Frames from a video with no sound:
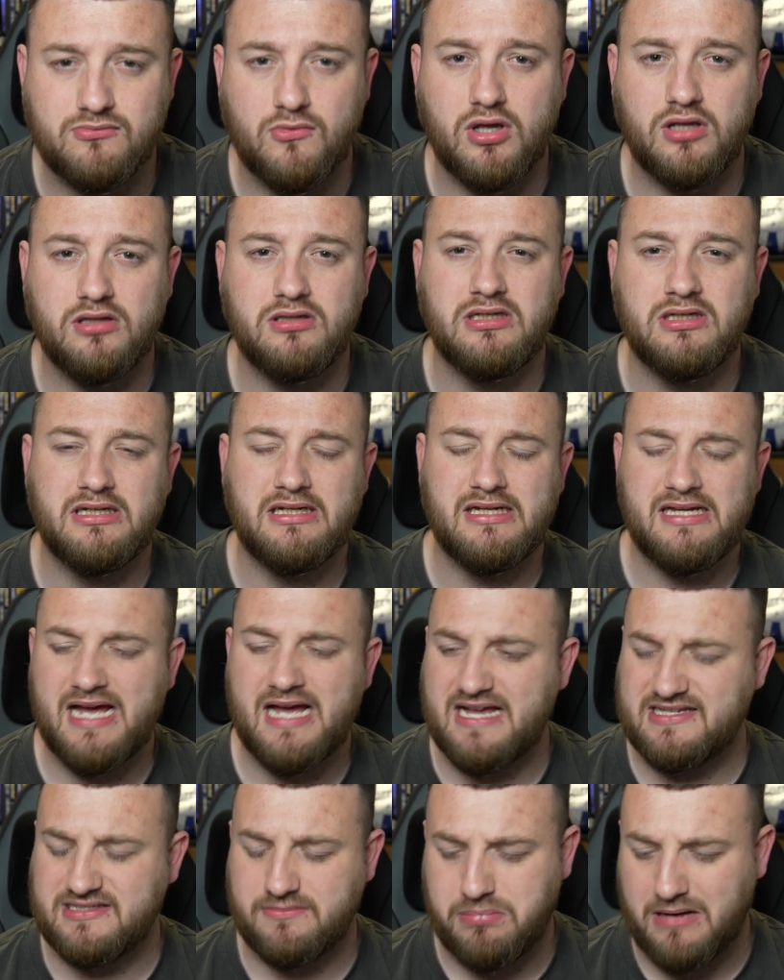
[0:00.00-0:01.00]
one
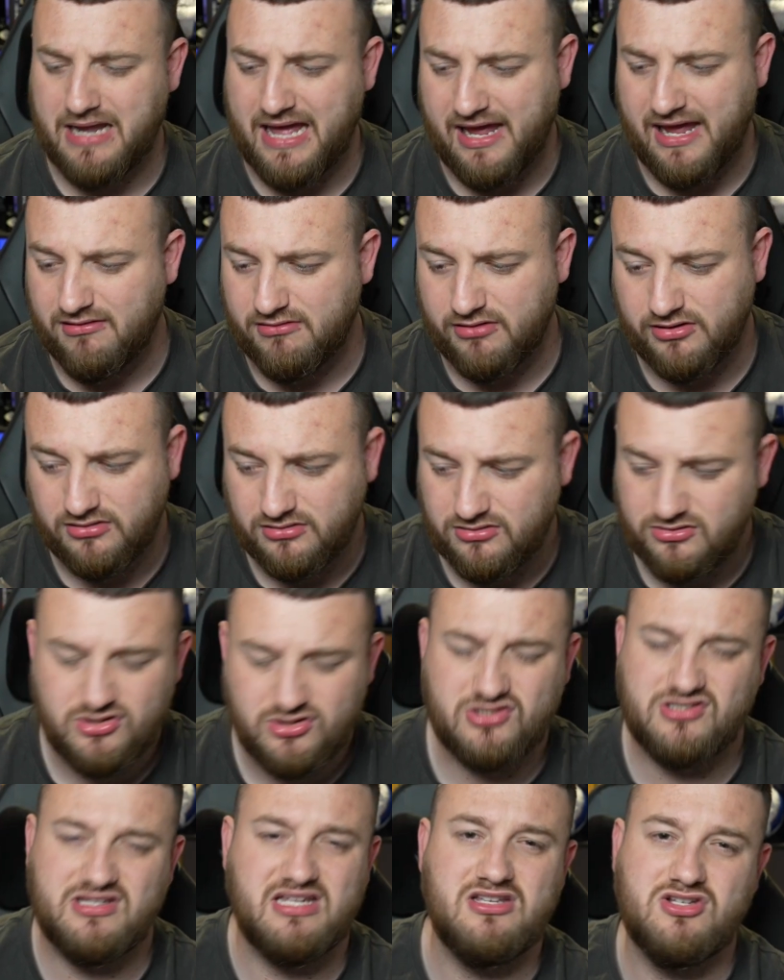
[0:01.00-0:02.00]
as a player, and
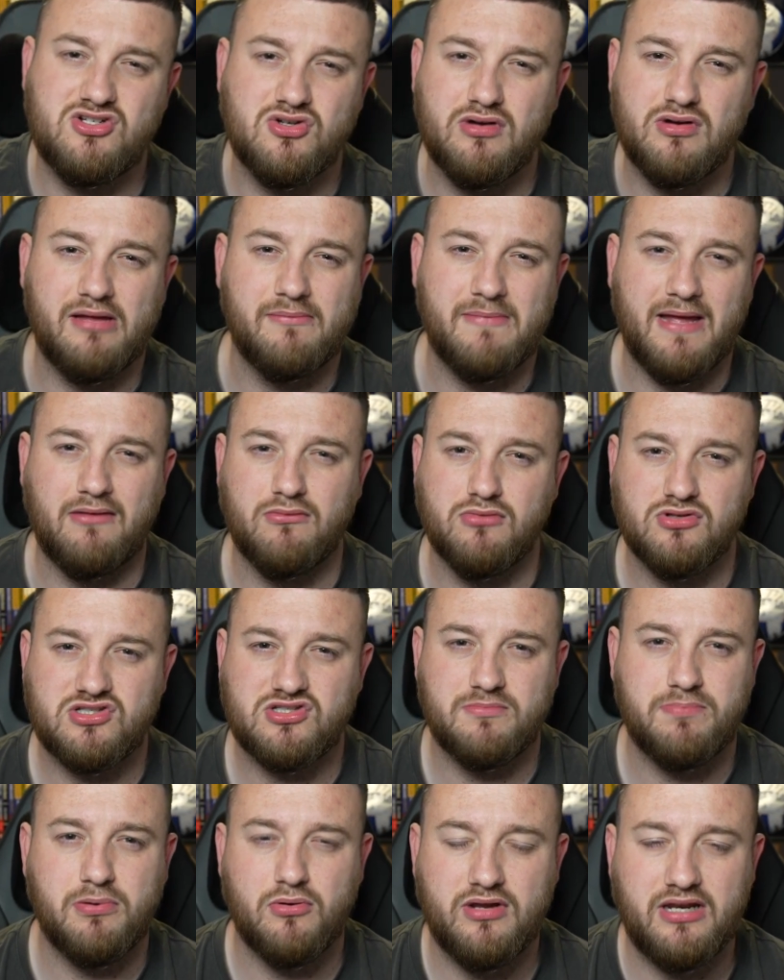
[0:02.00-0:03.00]
just enjoy it, mate. What's the
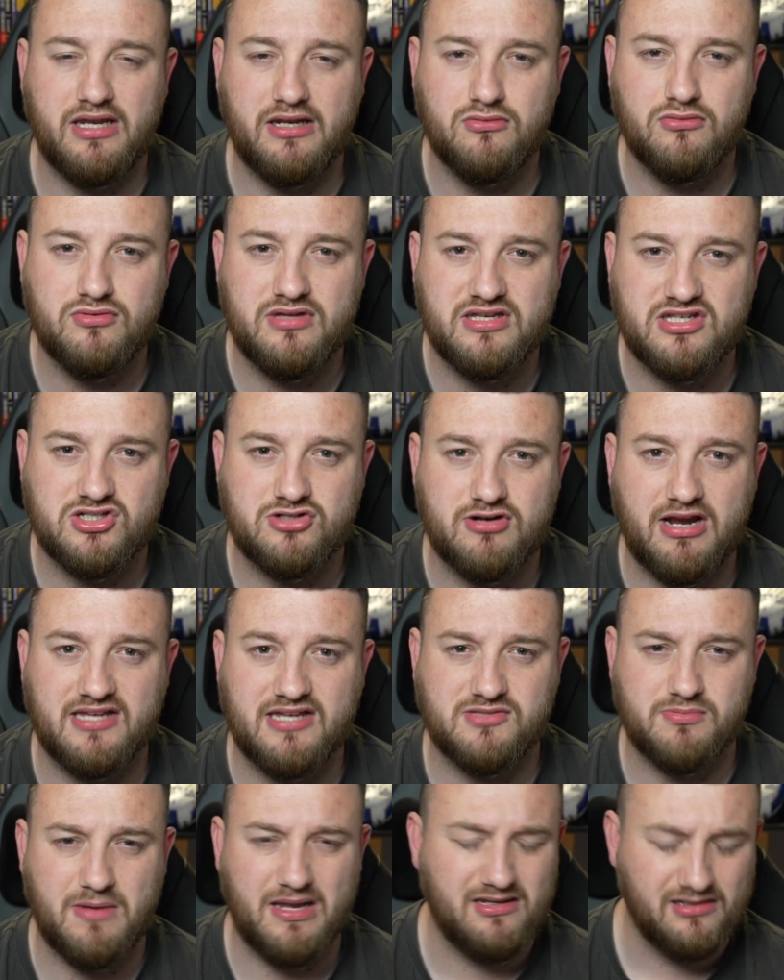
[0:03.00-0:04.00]
point in all this
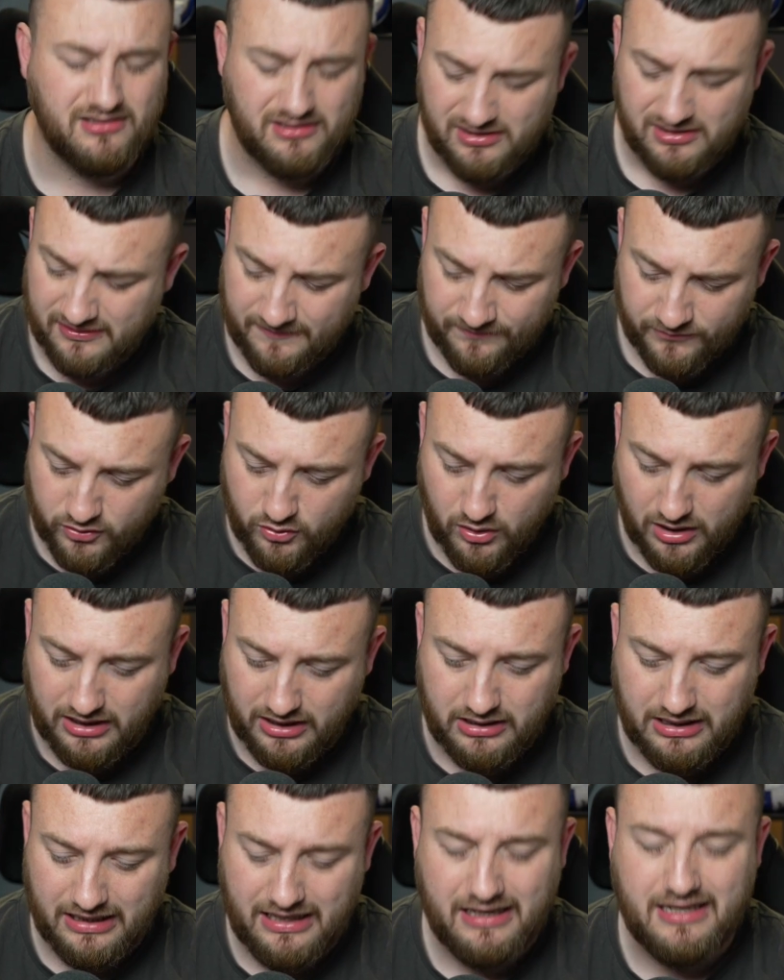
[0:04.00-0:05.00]
stress when quite
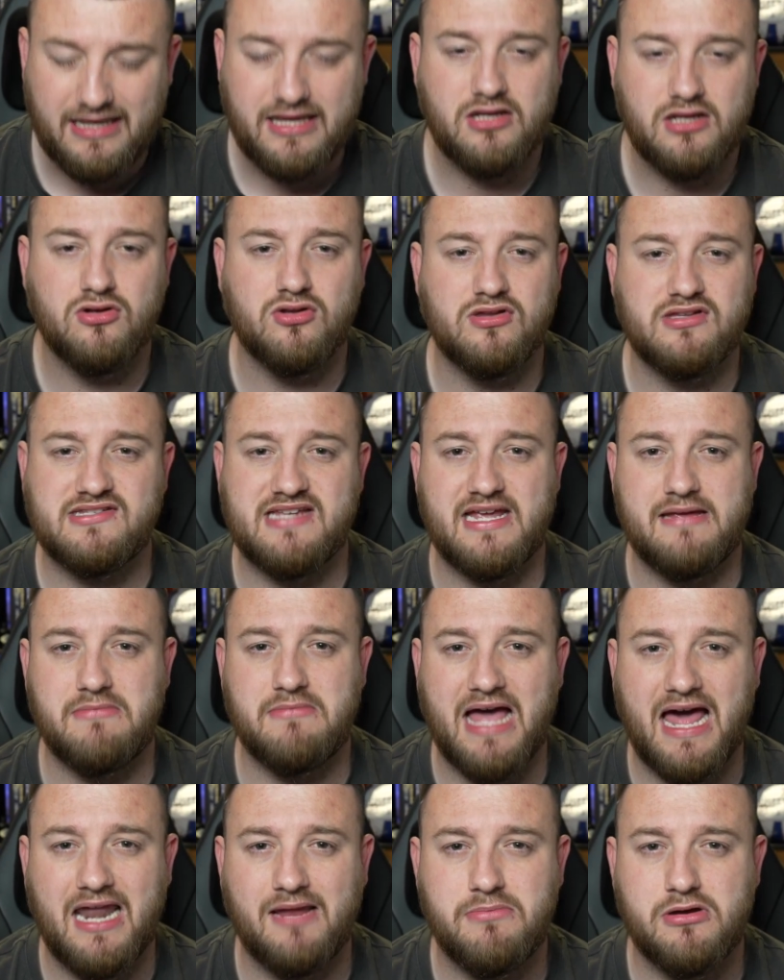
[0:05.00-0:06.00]
clearly you're not the same
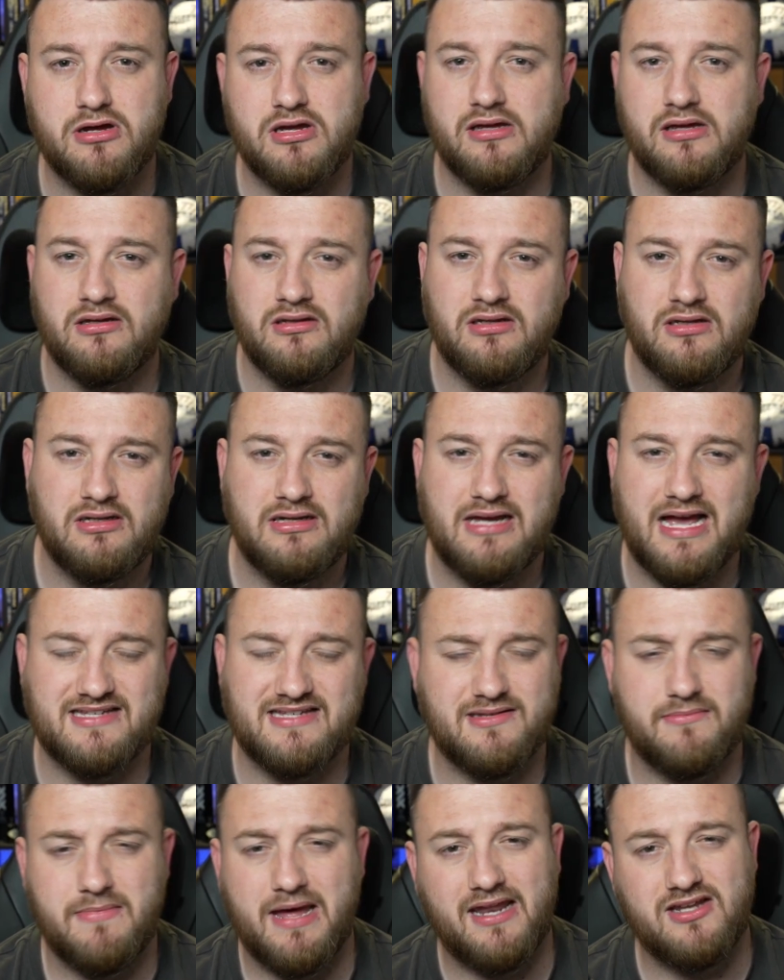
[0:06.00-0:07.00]
caliber as
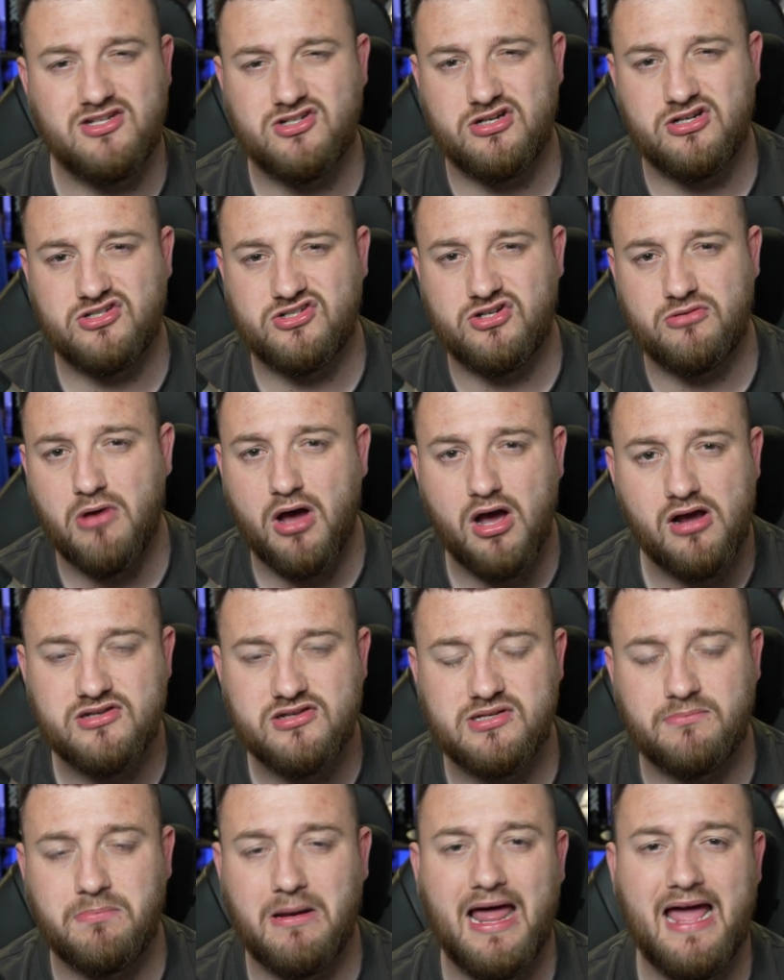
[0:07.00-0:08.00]
a manager as you were as
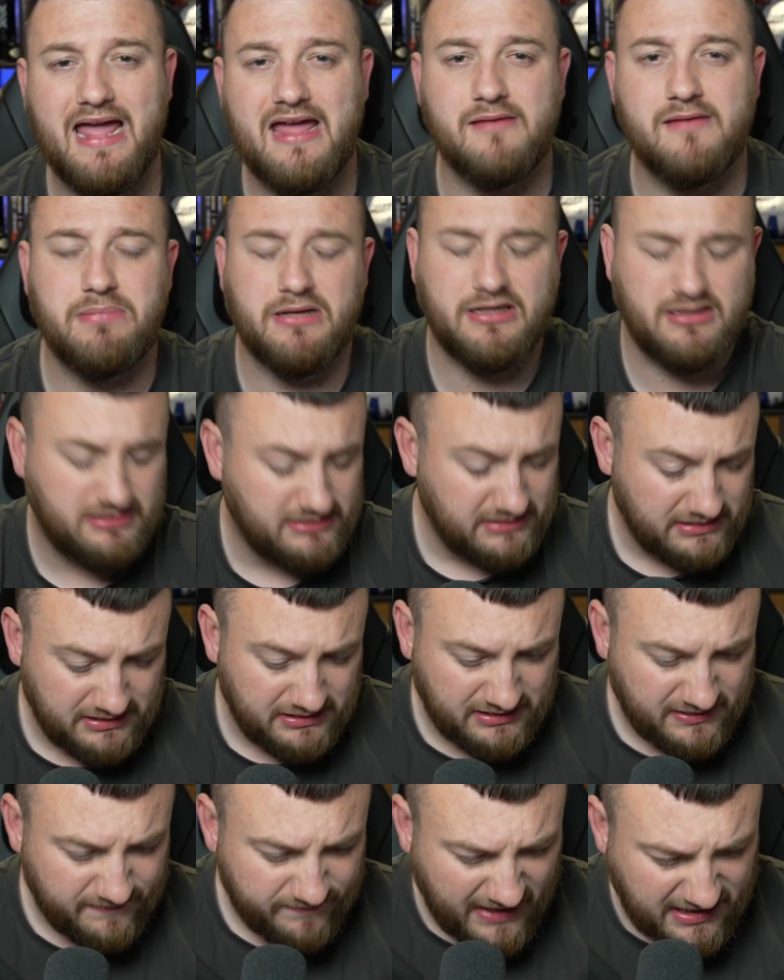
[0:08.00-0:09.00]
a player? But
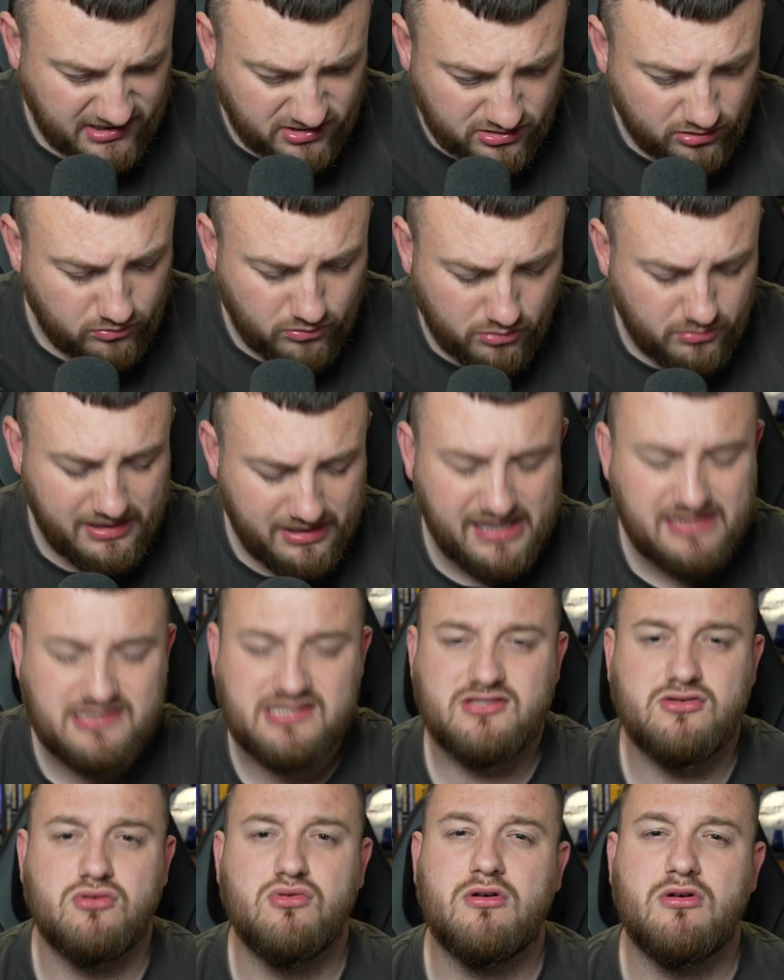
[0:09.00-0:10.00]
that's not what we're here to
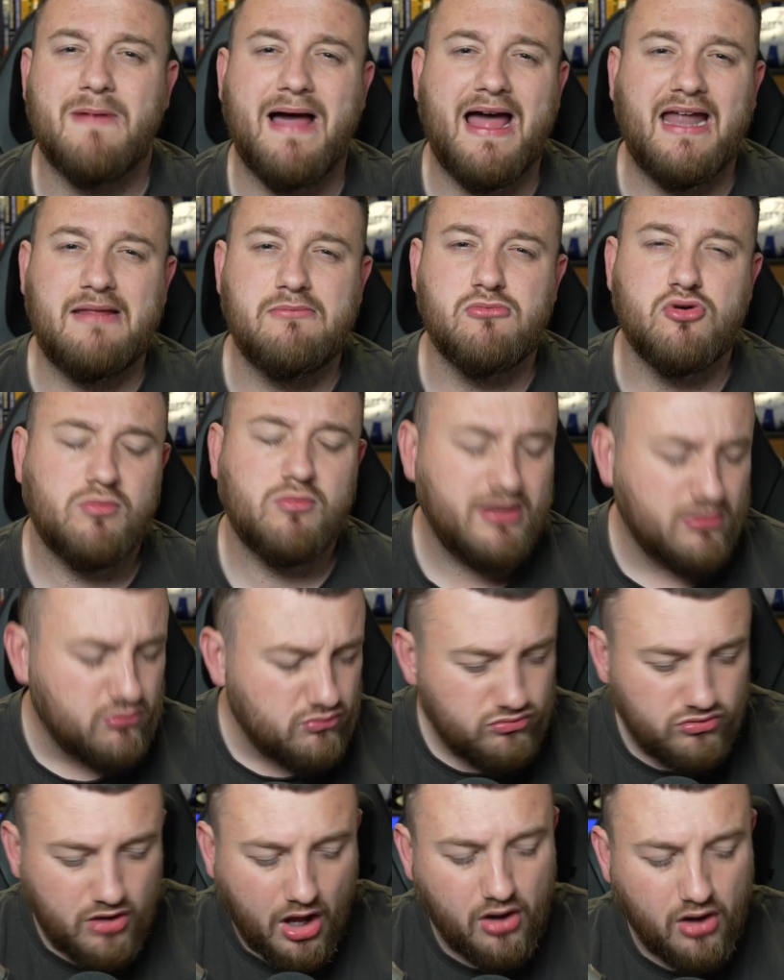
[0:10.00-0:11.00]
talk about anymore. We all
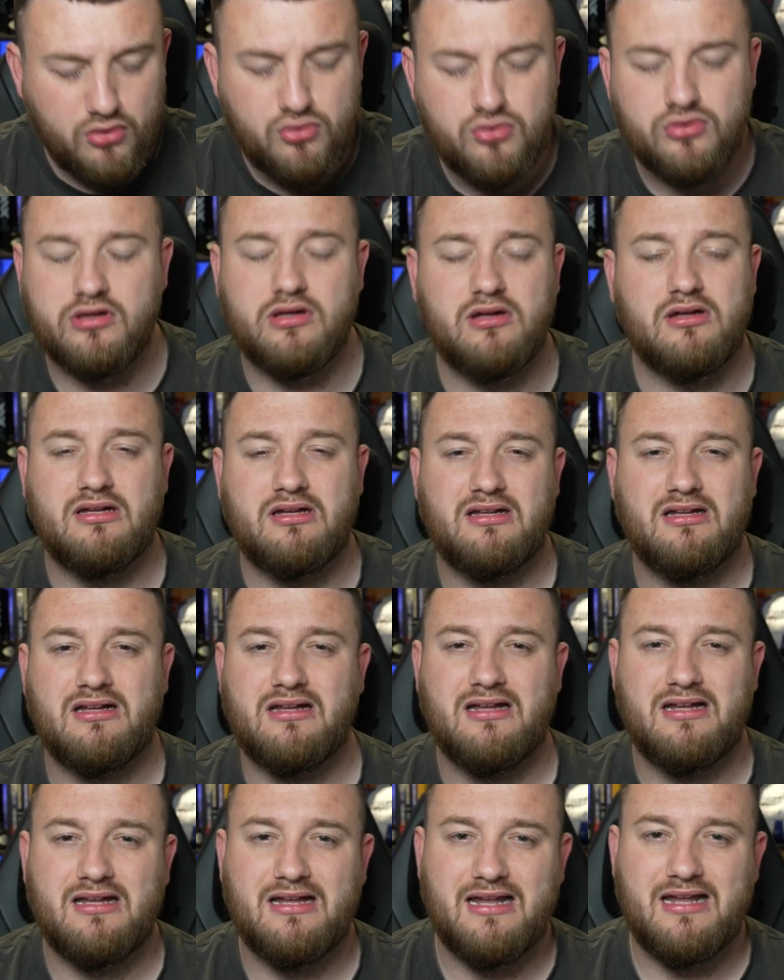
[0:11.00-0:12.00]
know that
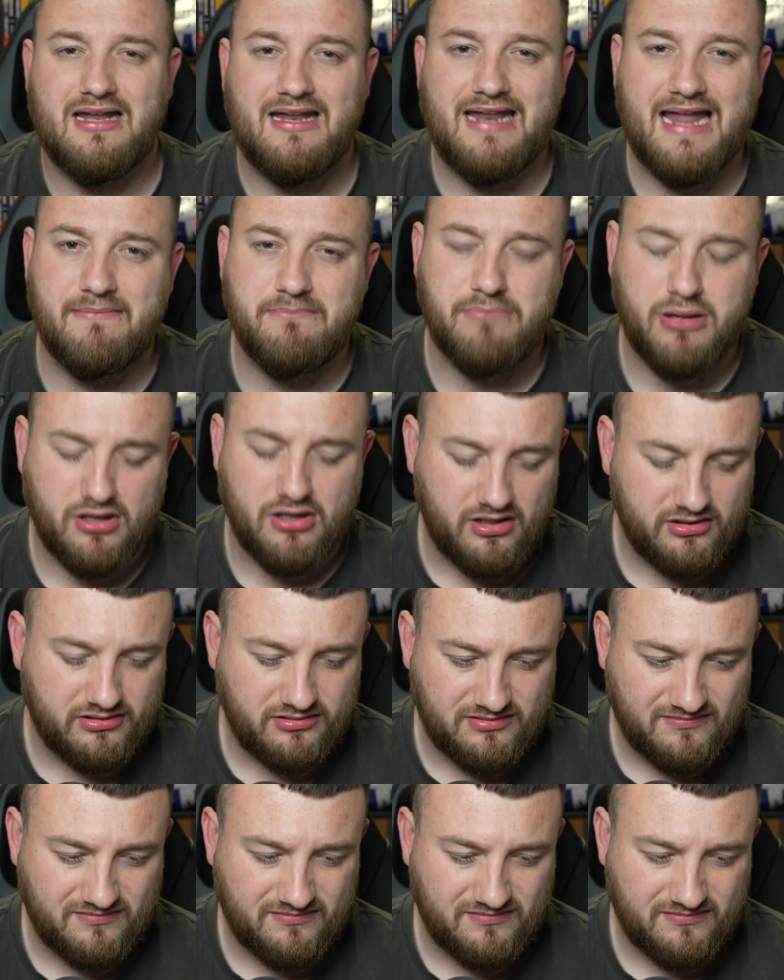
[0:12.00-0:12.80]
Lampard